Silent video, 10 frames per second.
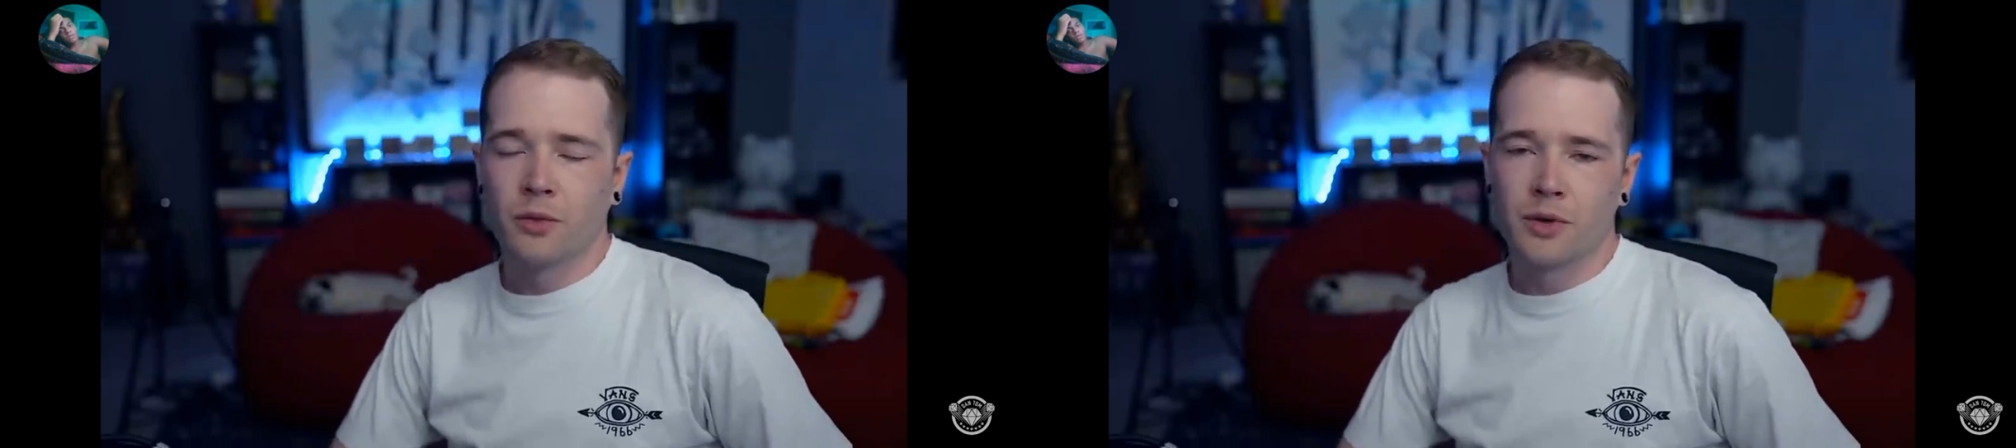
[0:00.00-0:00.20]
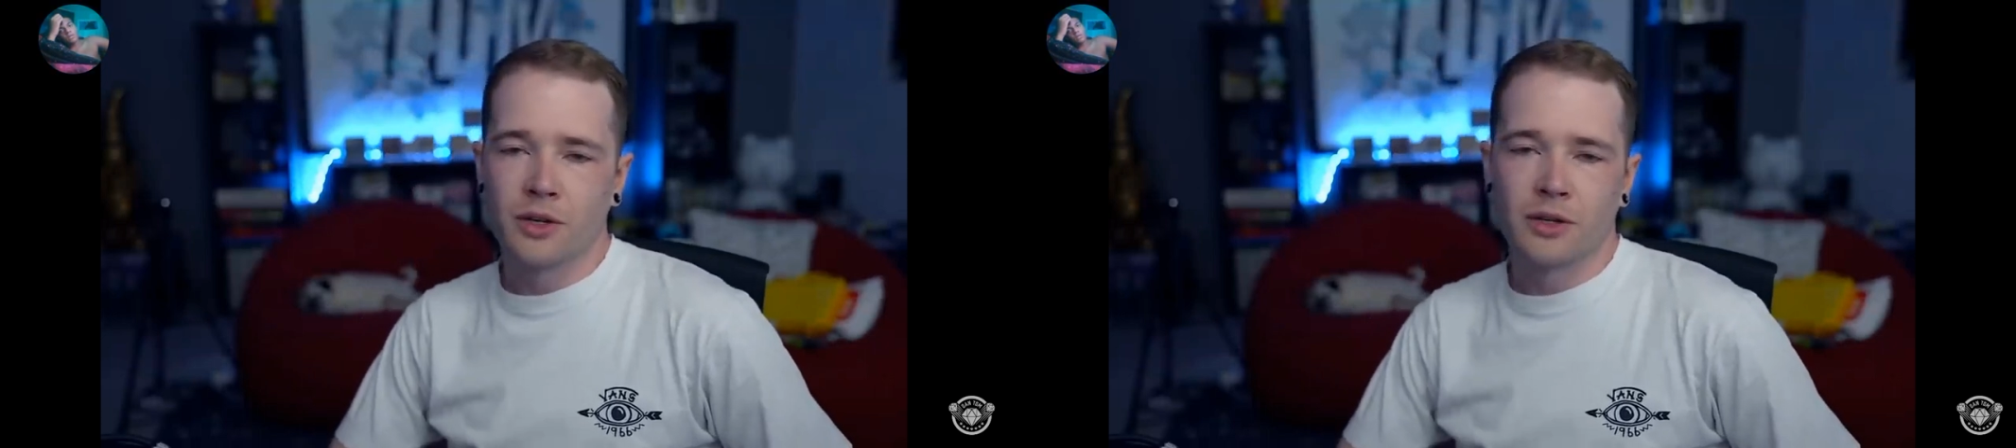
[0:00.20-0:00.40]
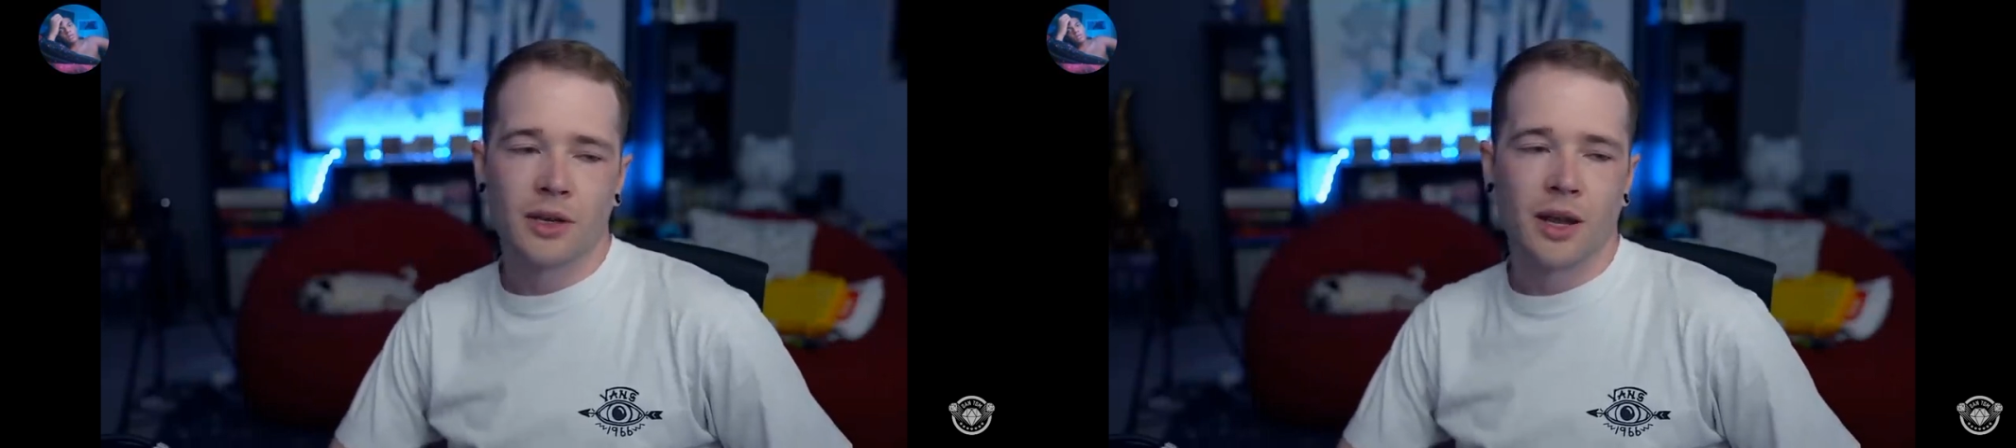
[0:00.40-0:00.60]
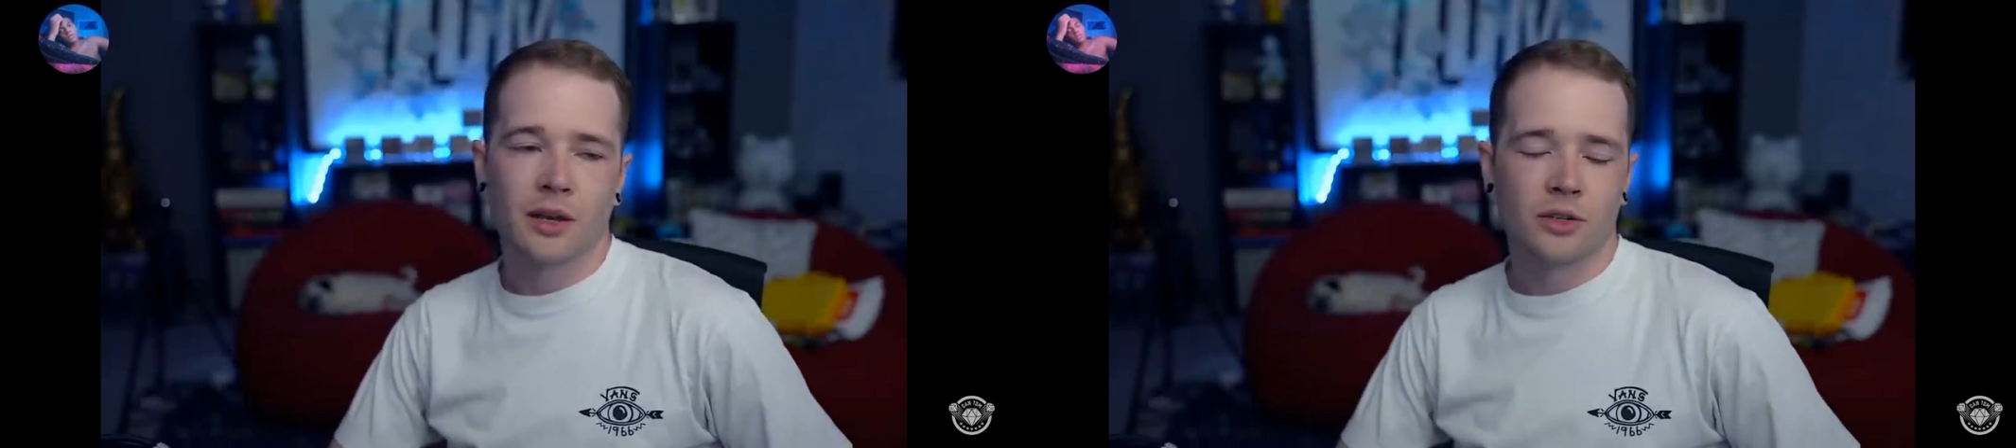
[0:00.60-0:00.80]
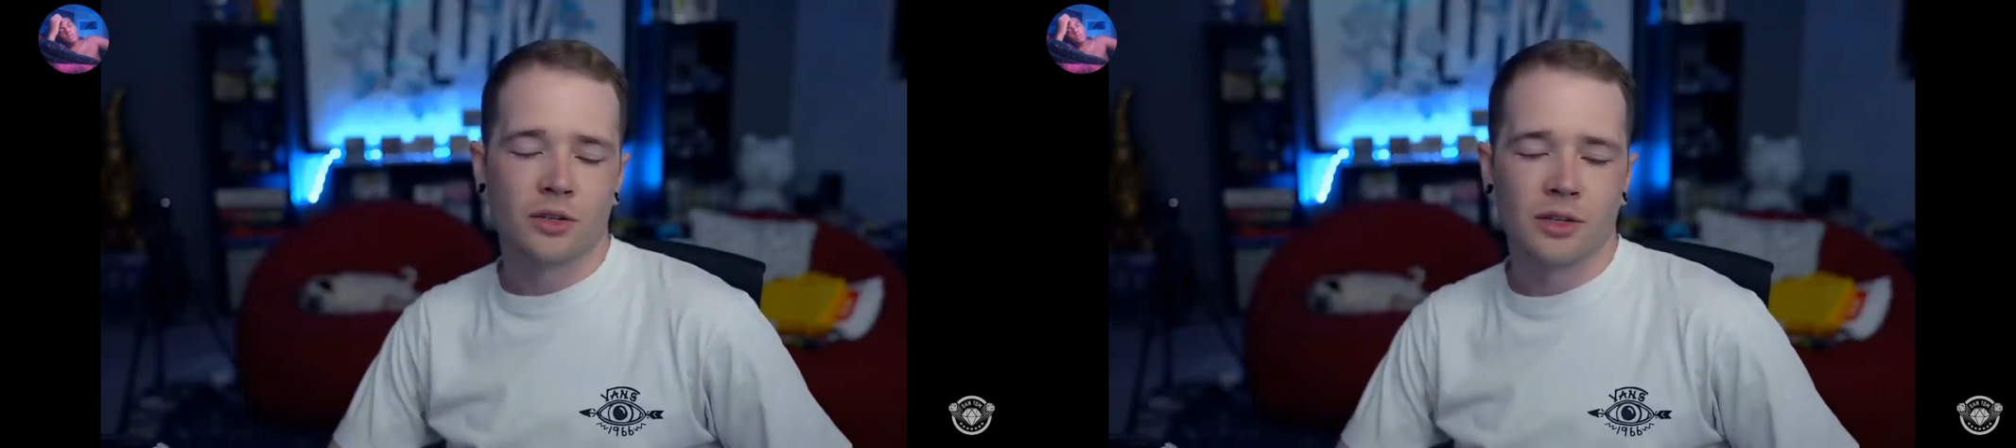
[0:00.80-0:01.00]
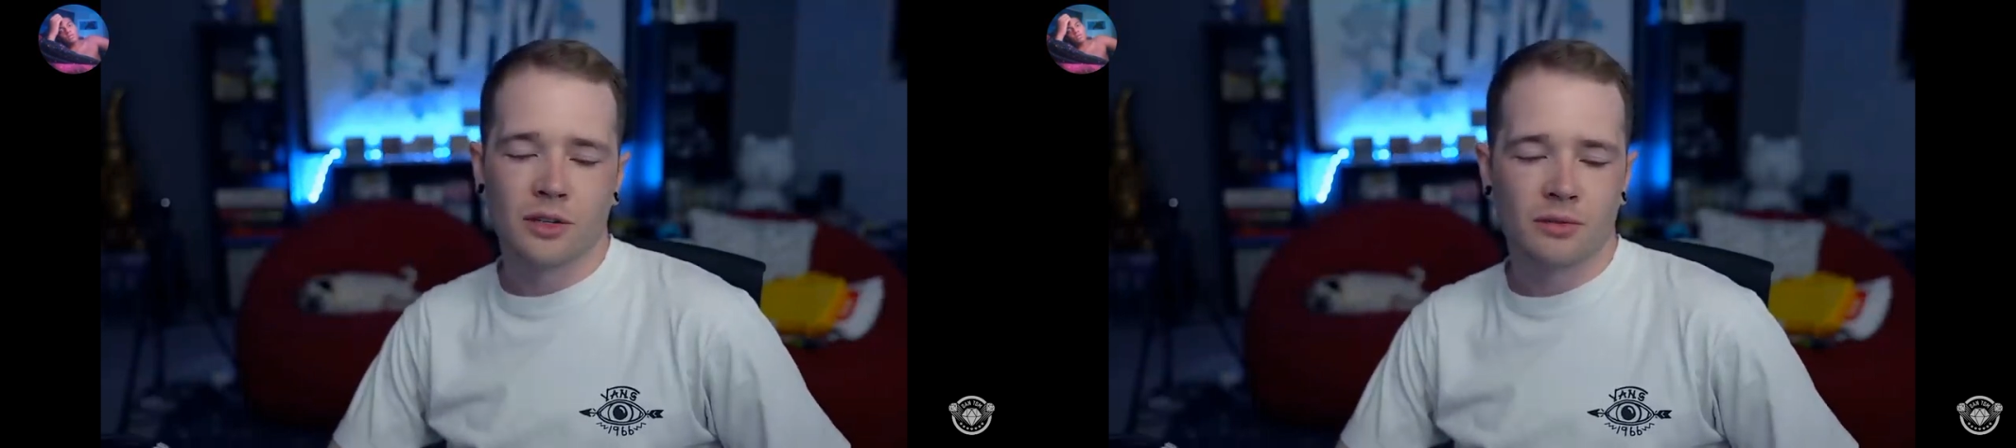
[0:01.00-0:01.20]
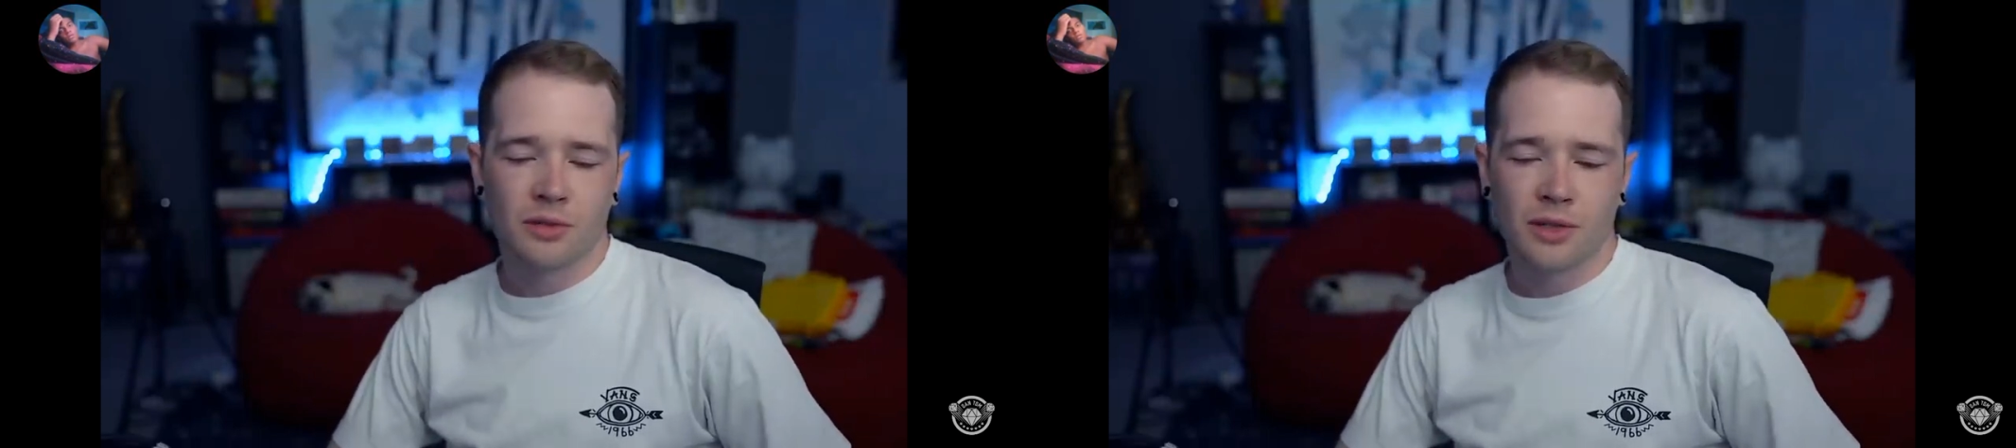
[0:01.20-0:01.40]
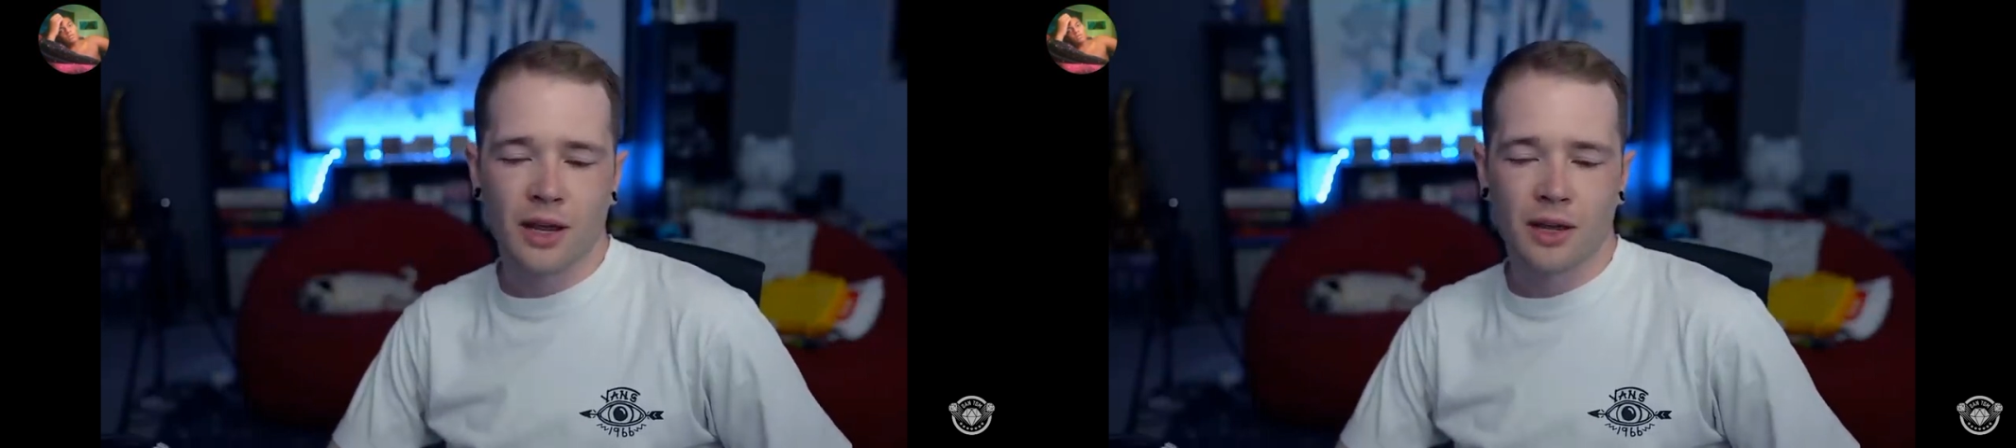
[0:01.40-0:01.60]
and I just need to say it
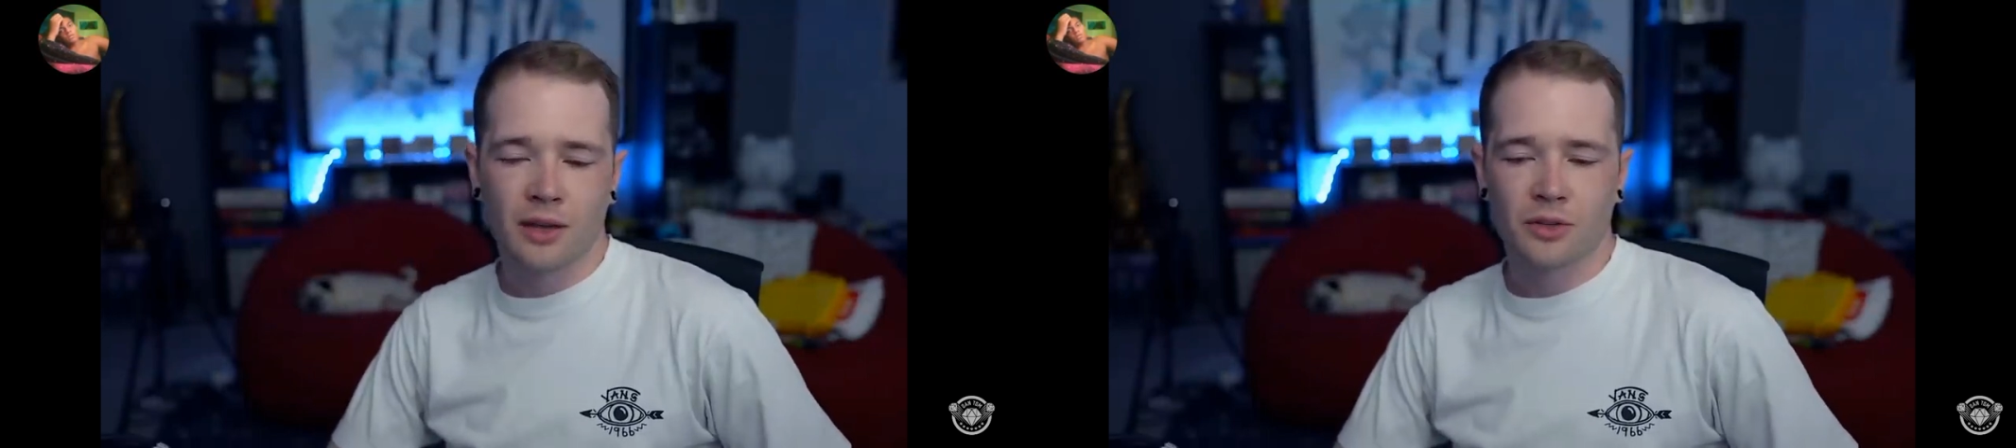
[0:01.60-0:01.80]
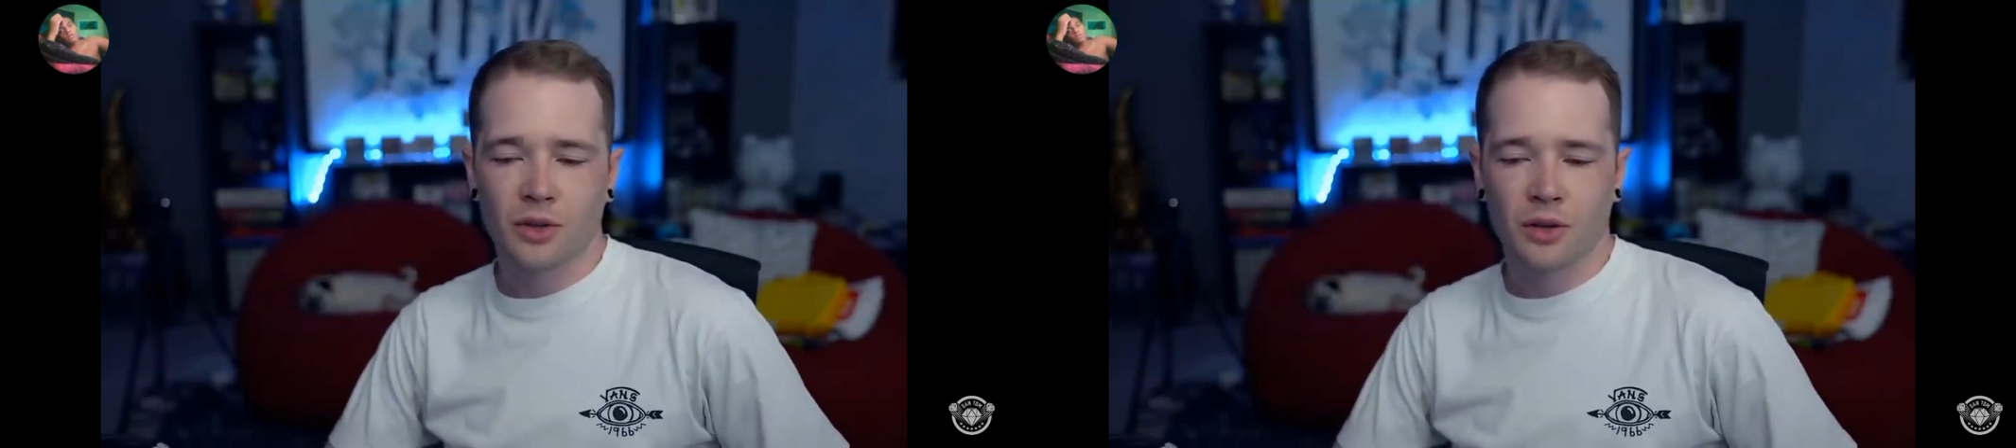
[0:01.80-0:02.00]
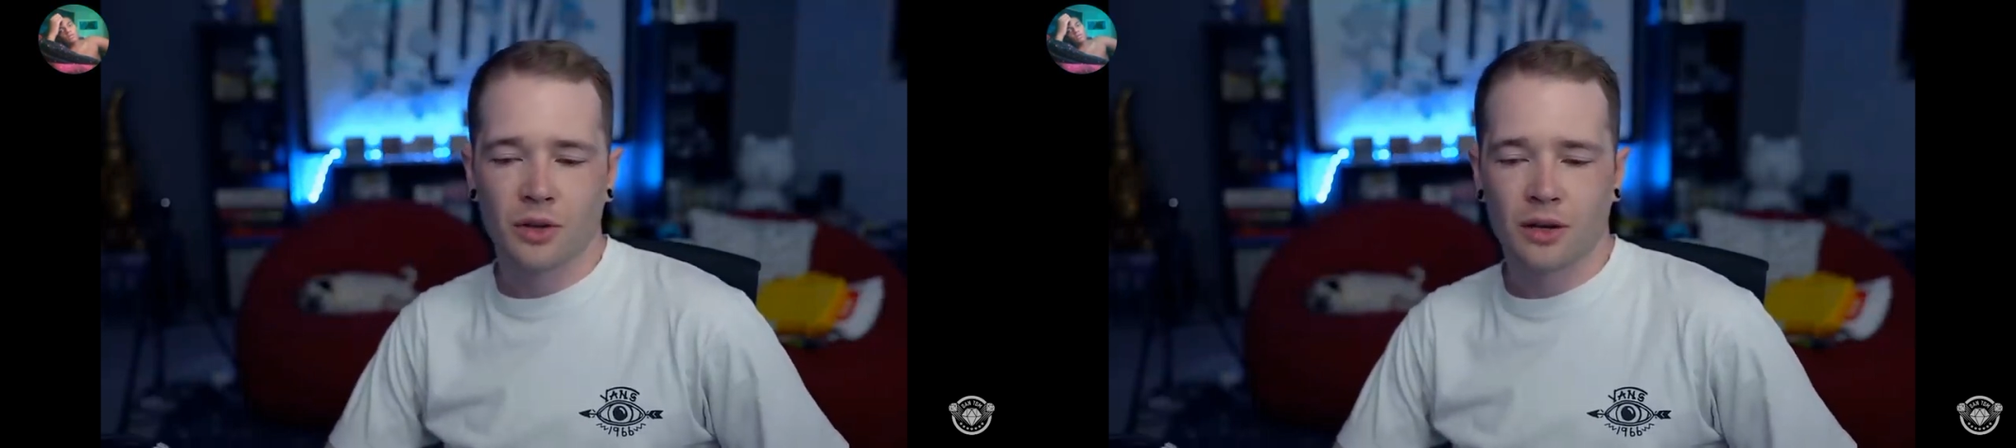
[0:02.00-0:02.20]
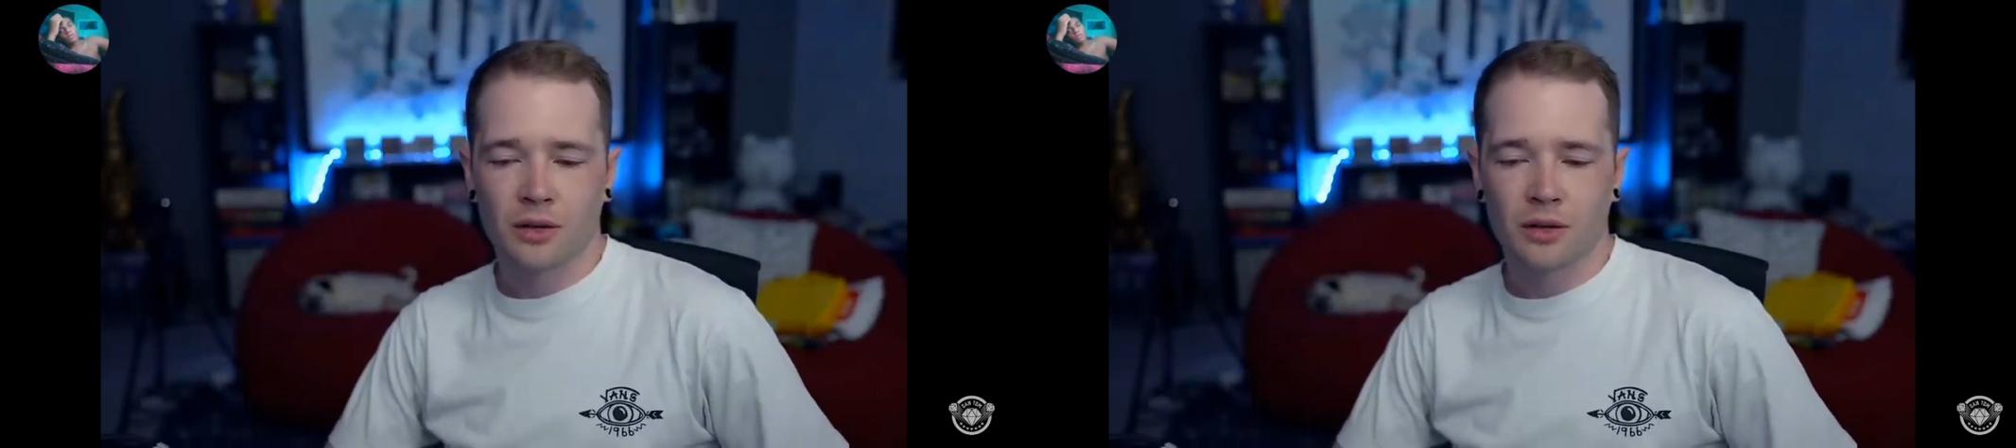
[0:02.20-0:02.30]
so that I can